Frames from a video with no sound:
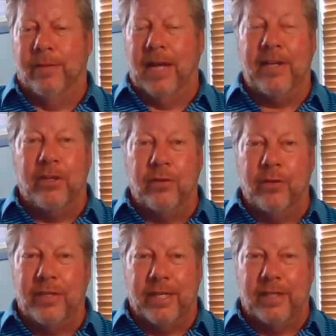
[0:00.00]
That
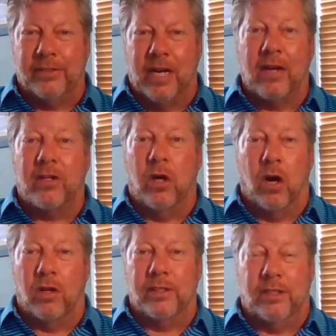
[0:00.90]
unity is our
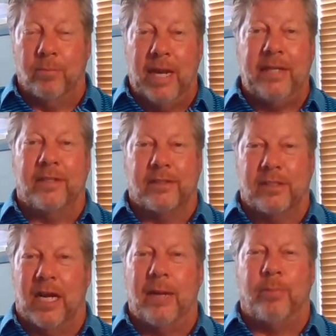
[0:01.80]
calling to make
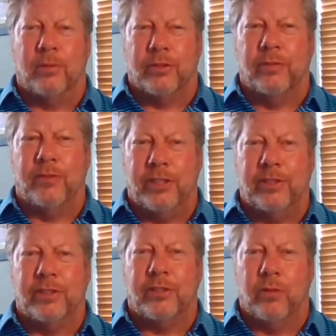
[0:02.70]
disciples of Jesus